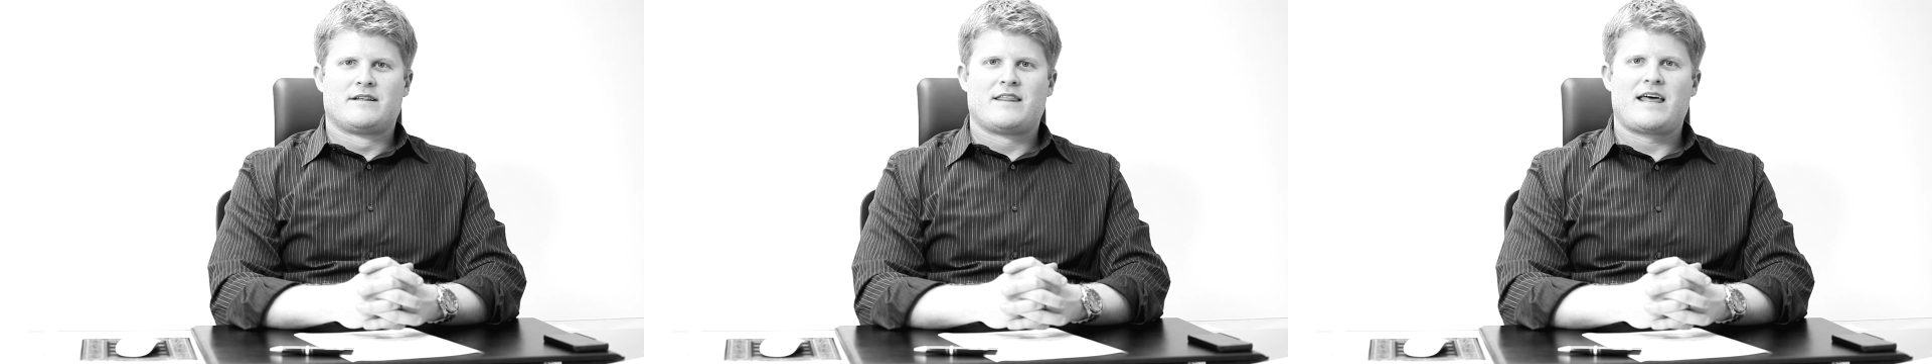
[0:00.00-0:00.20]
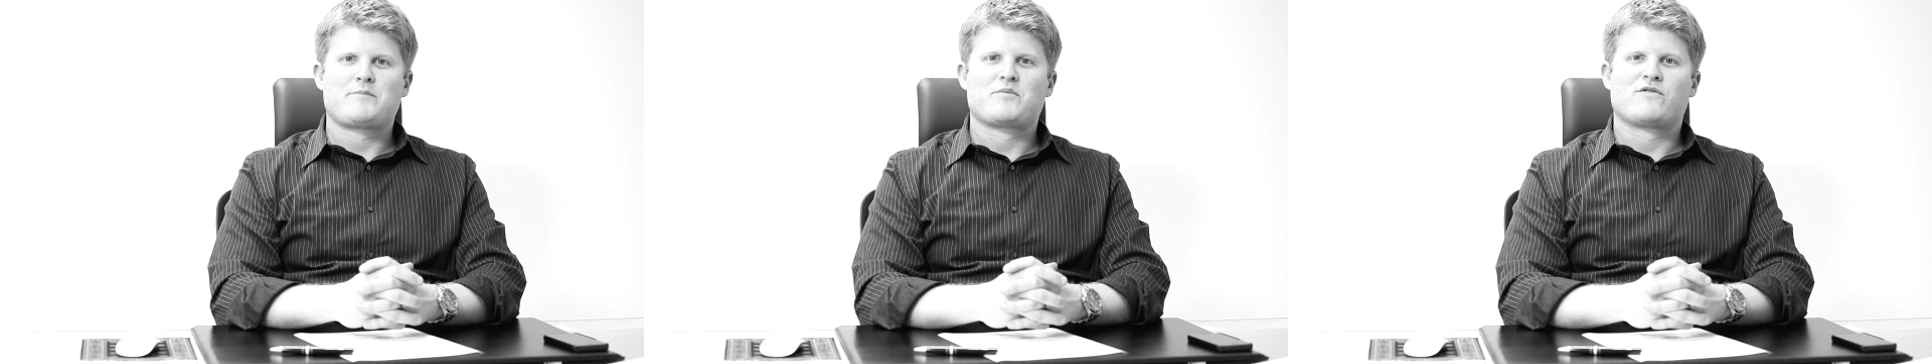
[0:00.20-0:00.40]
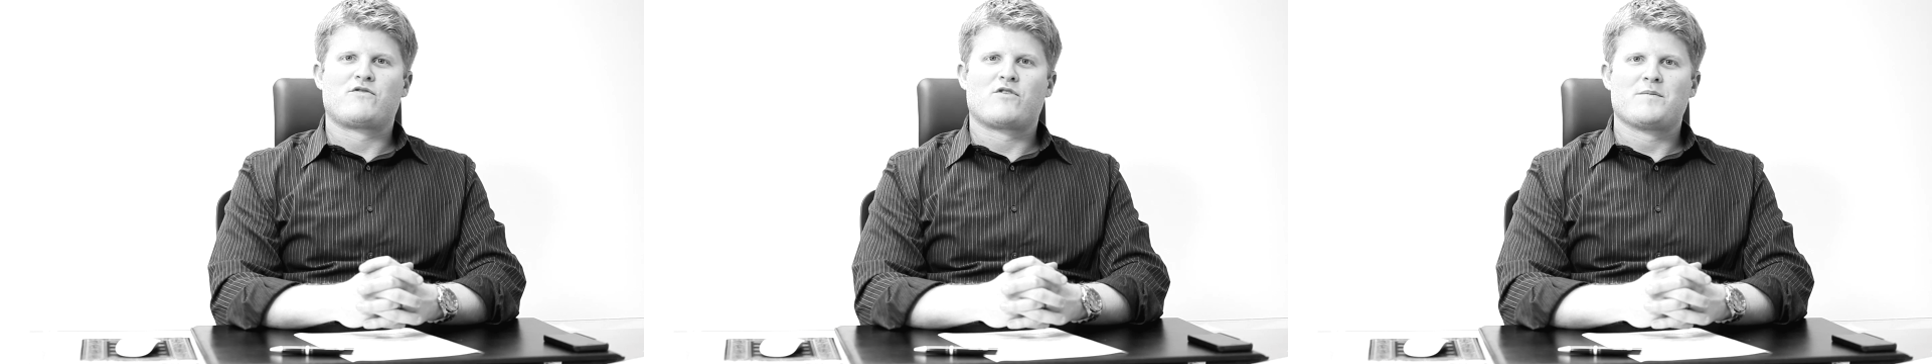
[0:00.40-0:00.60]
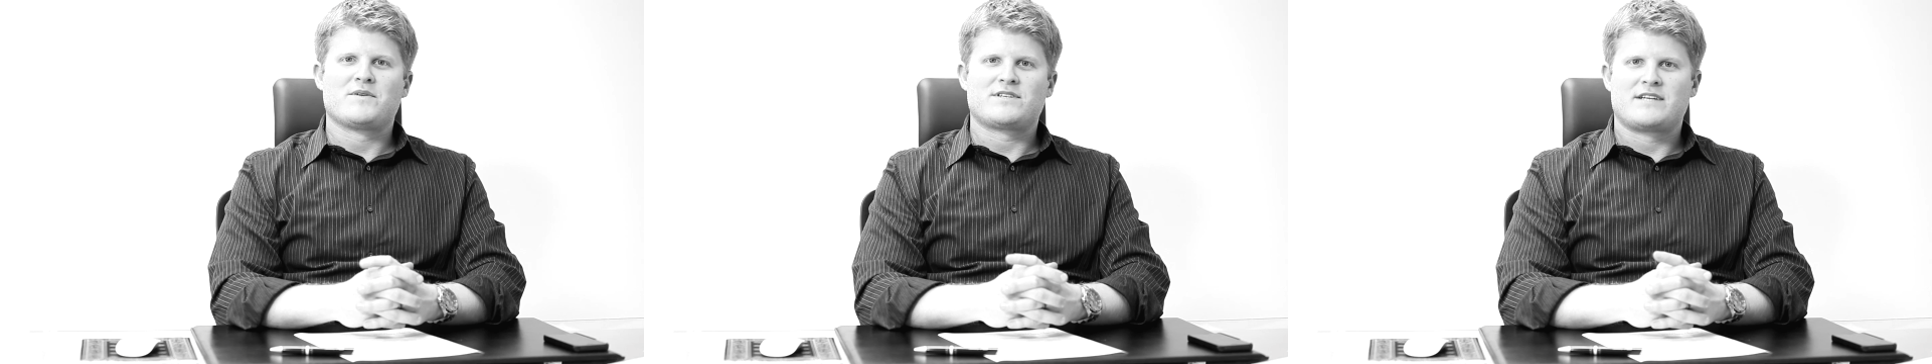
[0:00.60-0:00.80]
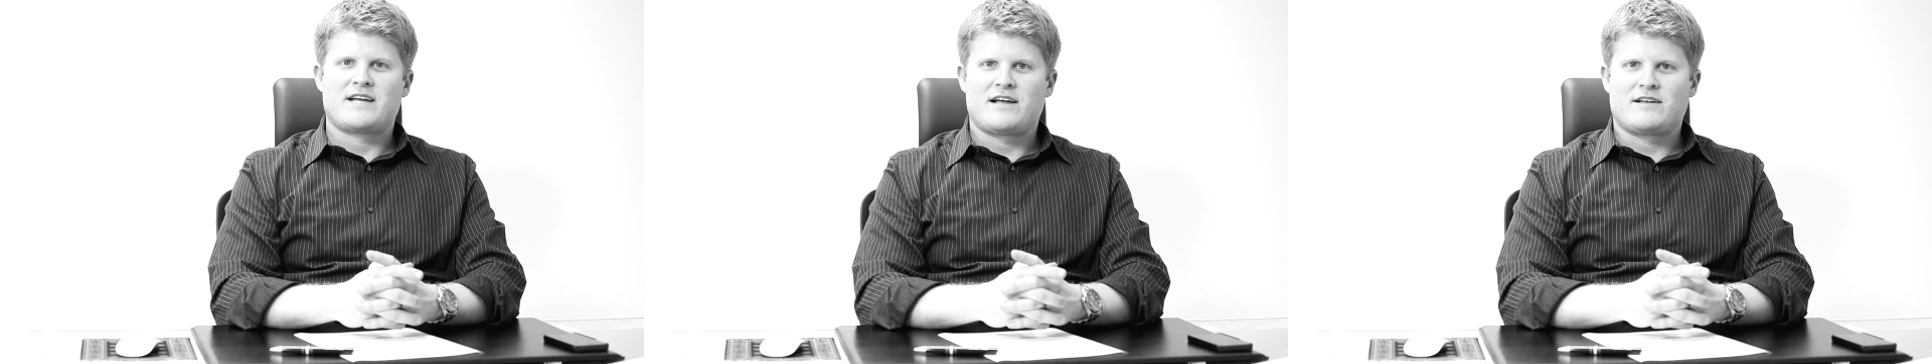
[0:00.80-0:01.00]
That
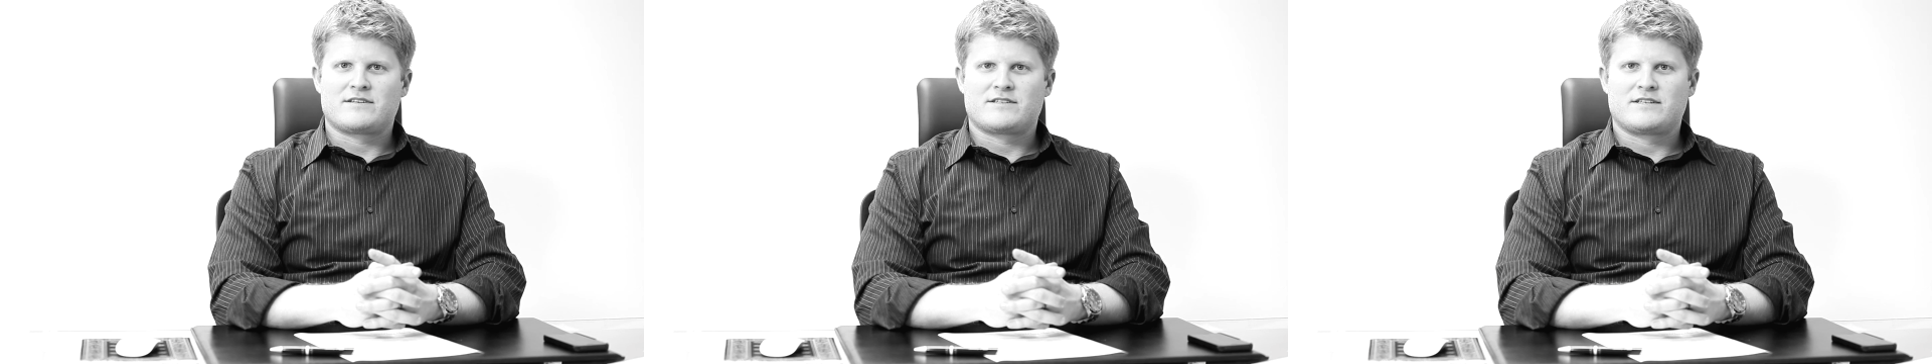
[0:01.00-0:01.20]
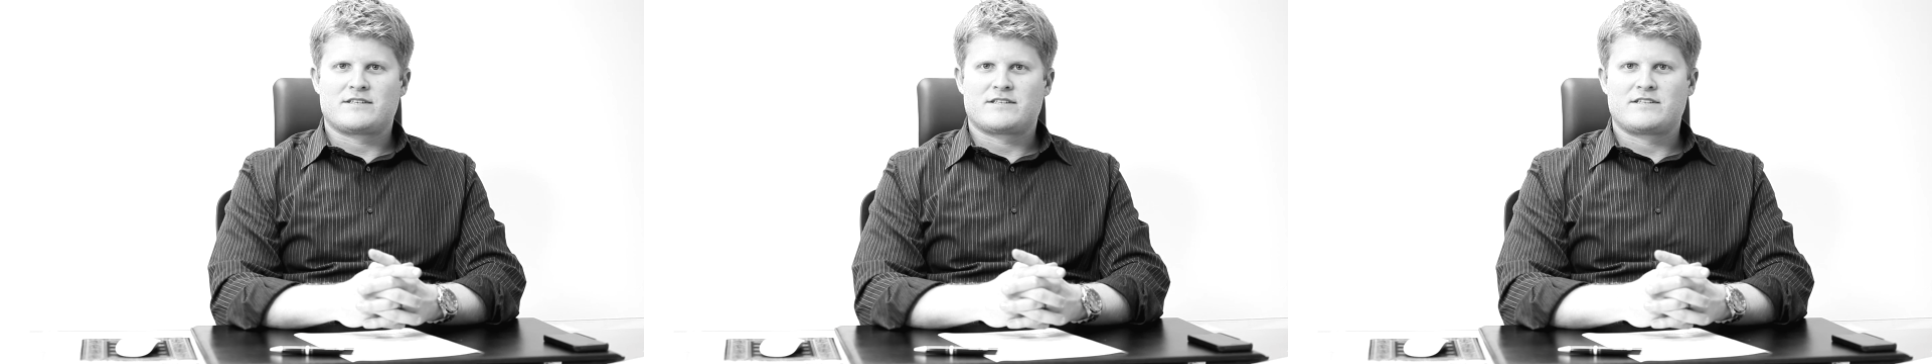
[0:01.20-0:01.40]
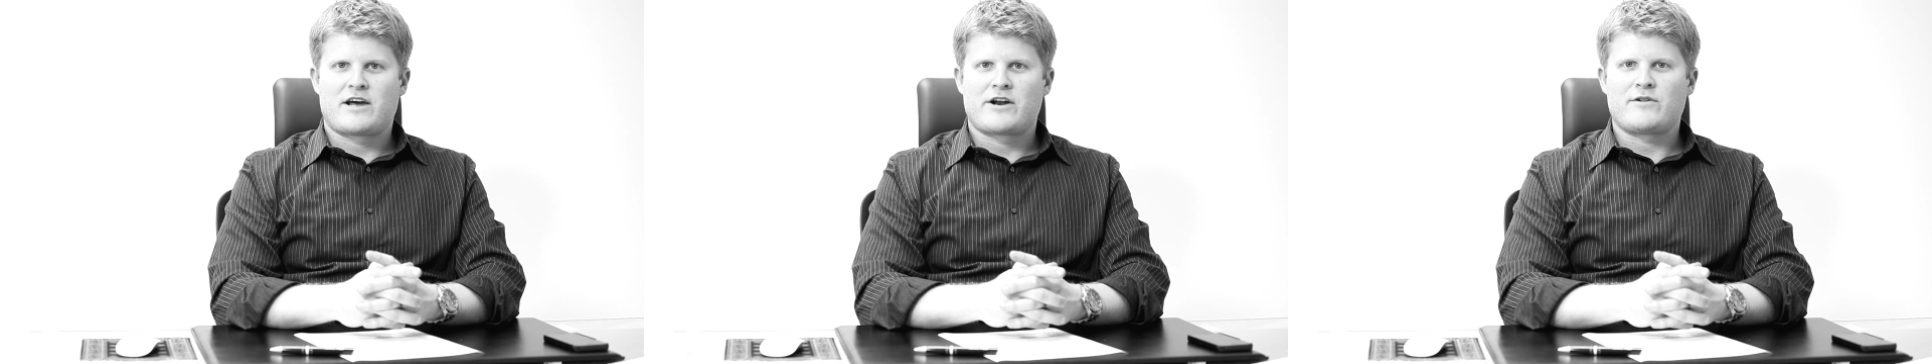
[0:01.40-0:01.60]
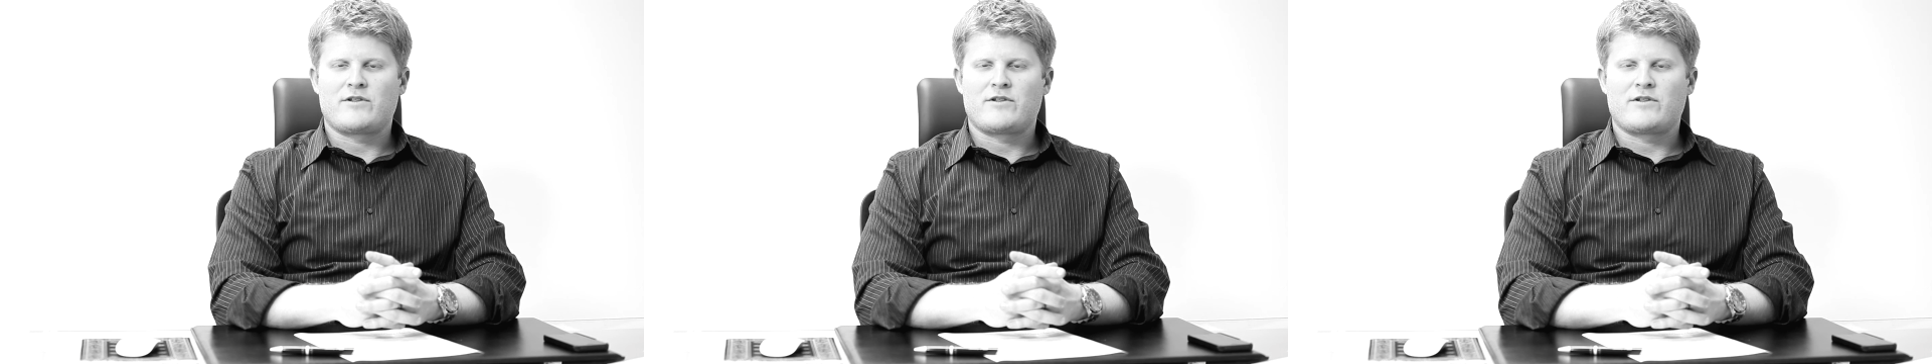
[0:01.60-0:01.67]
performance analysis not